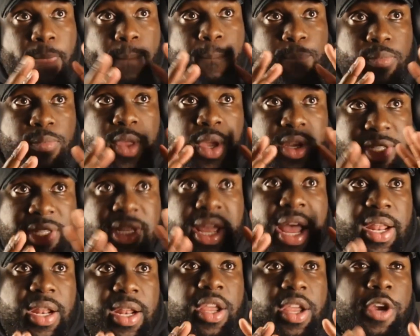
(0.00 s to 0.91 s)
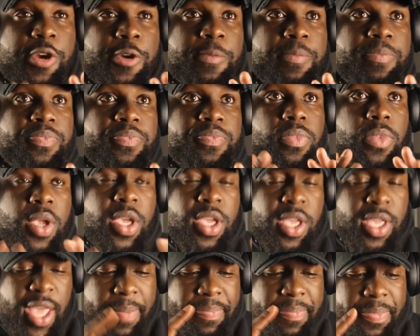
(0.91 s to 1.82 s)
There's talent there. He
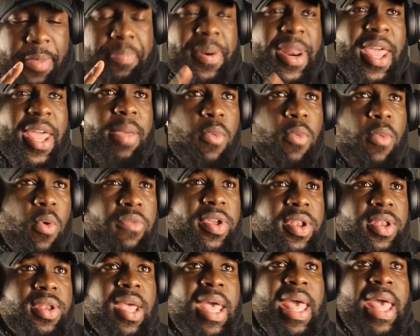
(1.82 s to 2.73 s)
kept the play moving.